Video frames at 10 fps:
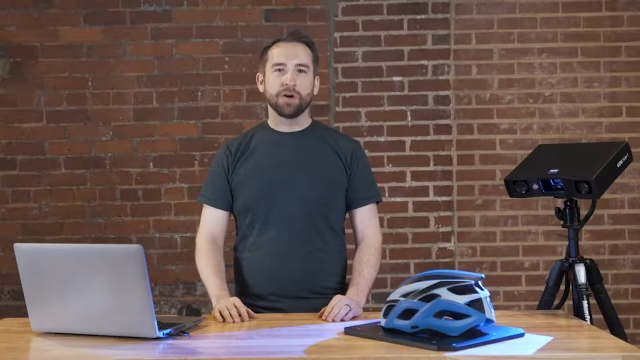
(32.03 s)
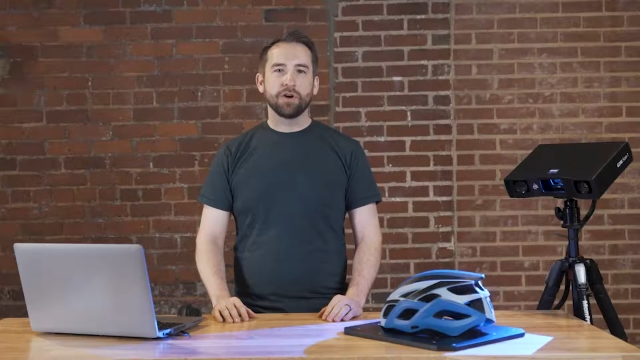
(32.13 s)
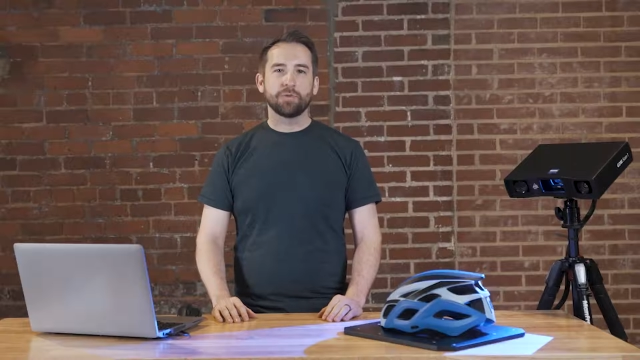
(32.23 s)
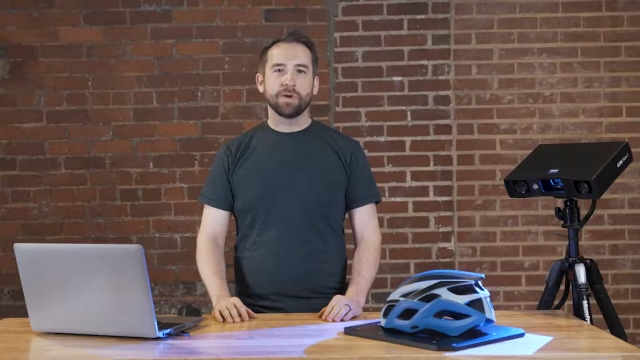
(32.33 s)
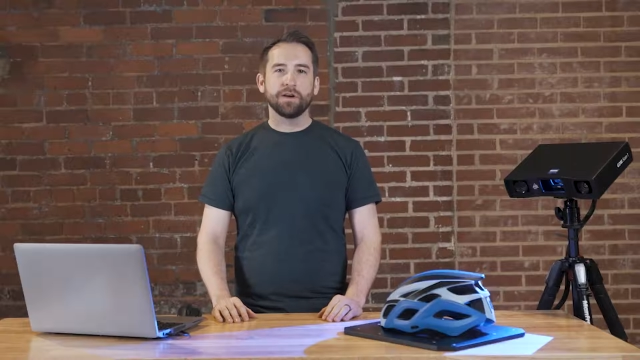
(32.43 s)

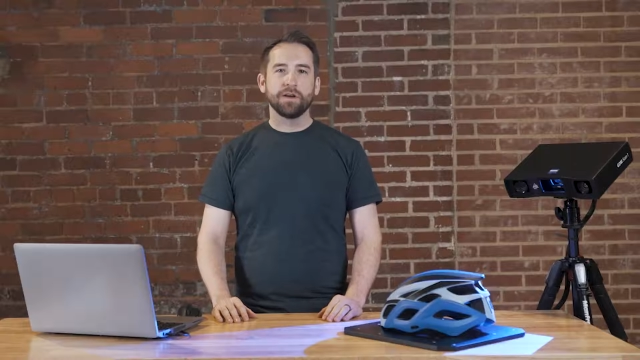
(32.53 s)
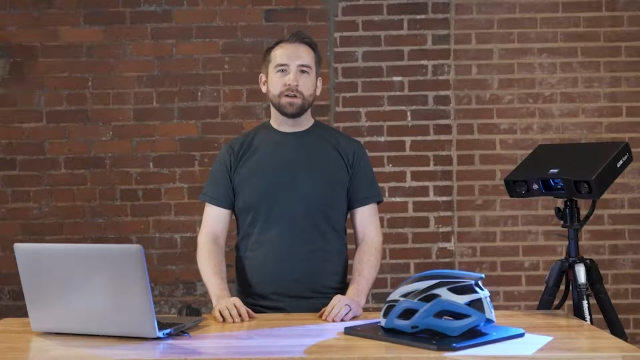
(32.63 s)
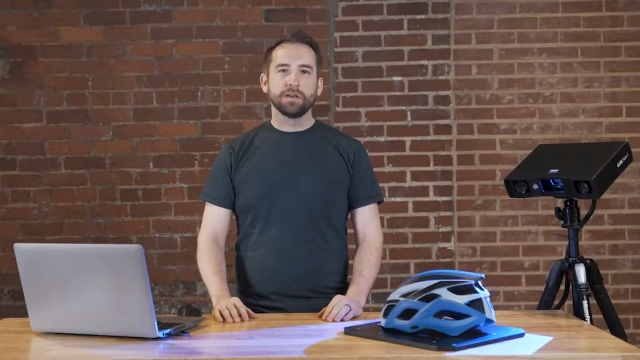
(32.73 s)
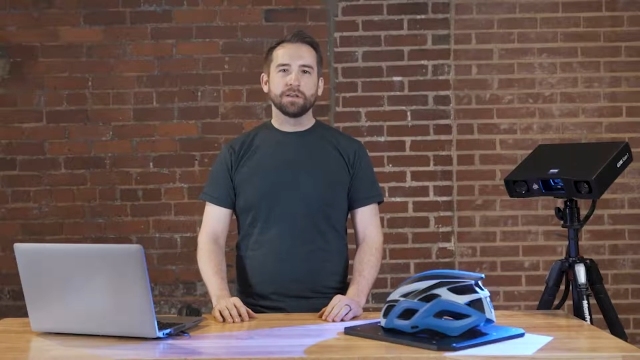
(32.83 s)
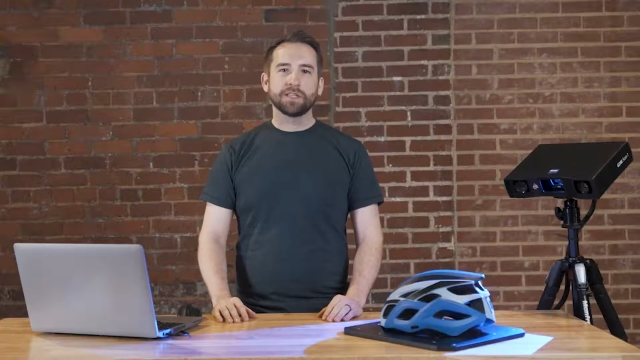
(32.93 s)
hardware,
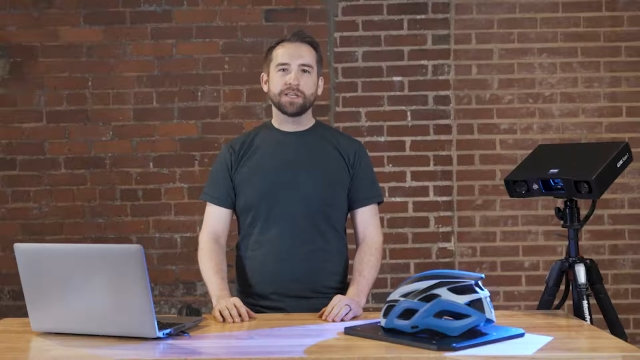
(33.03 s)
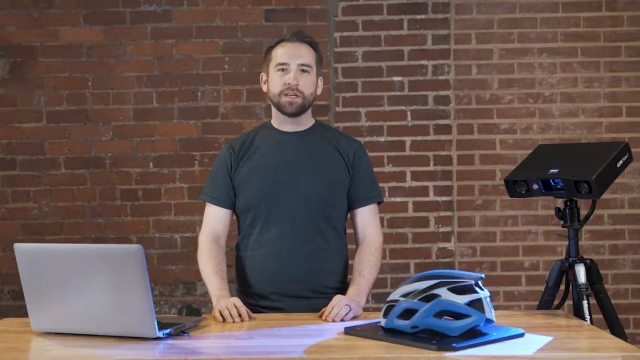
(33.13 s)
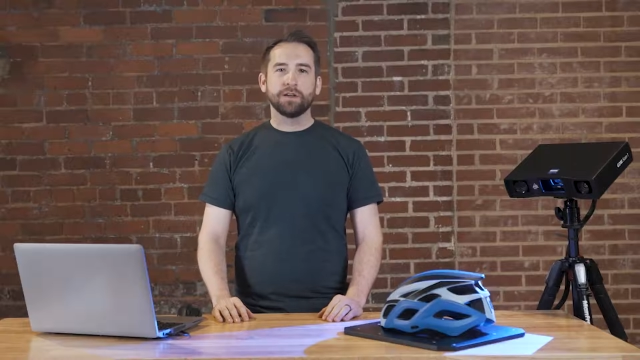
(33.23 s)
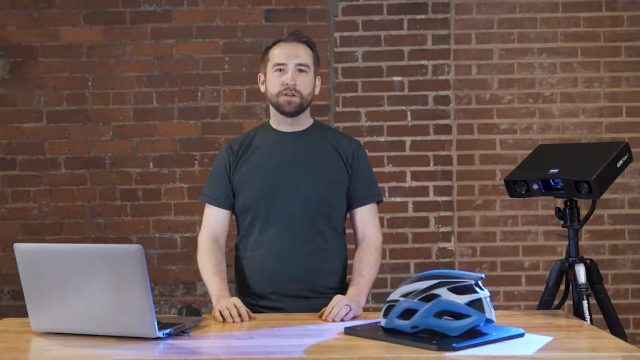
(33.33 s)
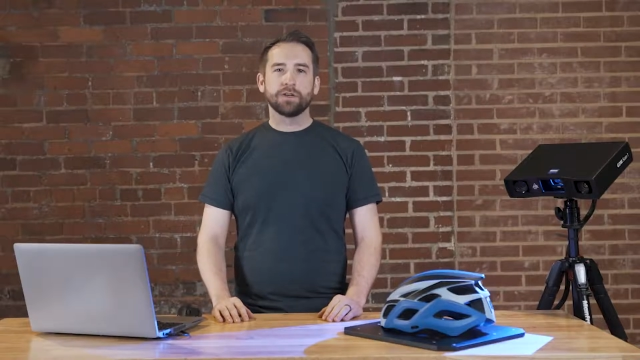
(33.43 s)
let's
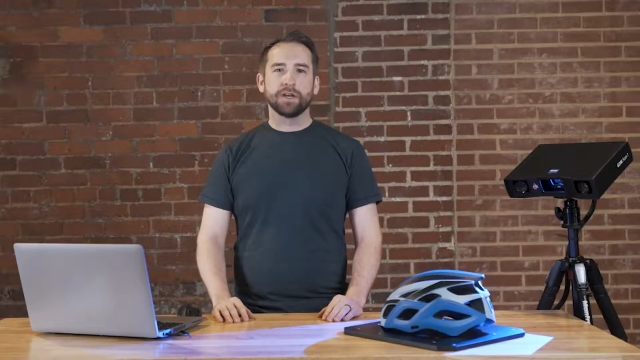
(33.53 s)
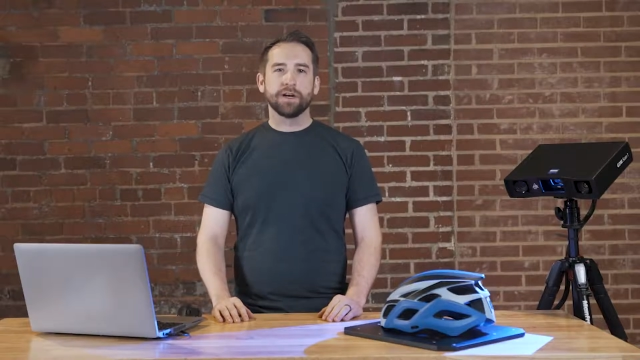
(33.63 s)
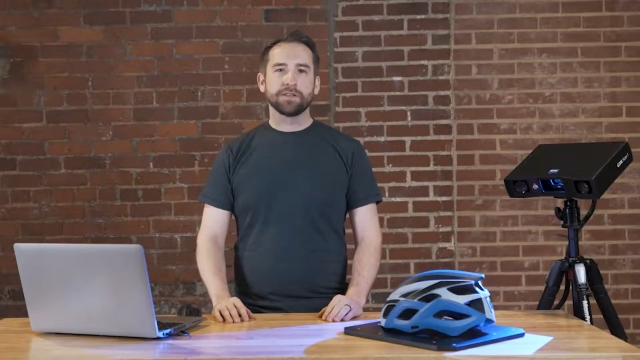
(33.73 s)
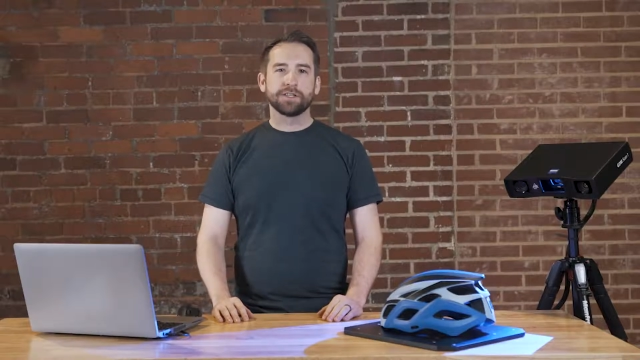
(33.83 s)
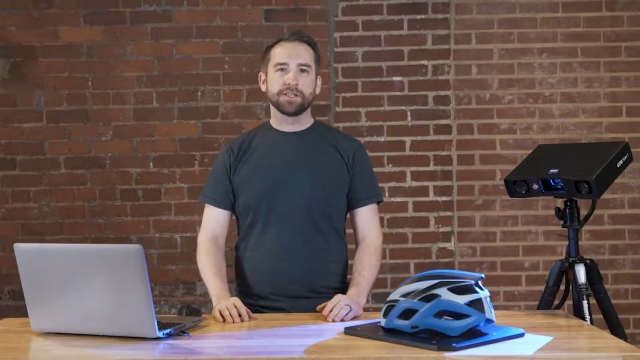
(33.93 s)
take a look at
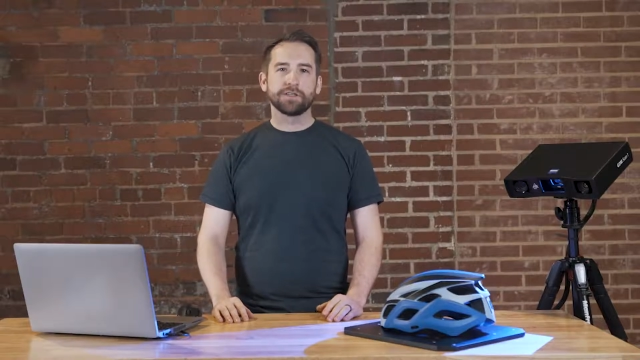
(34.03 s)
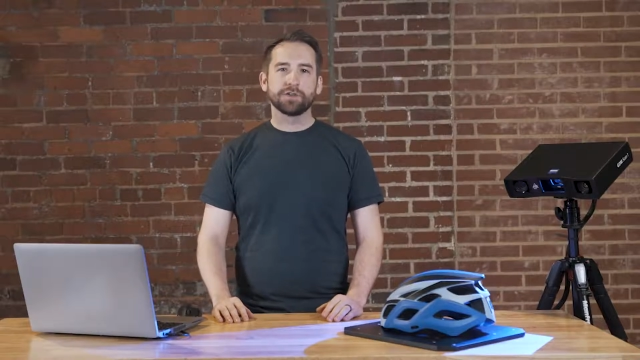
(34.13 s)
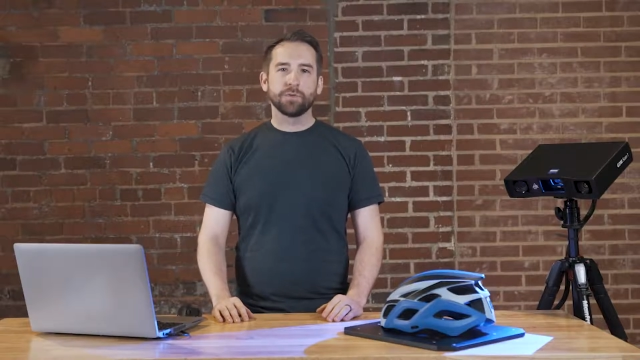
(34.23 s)
how the sensor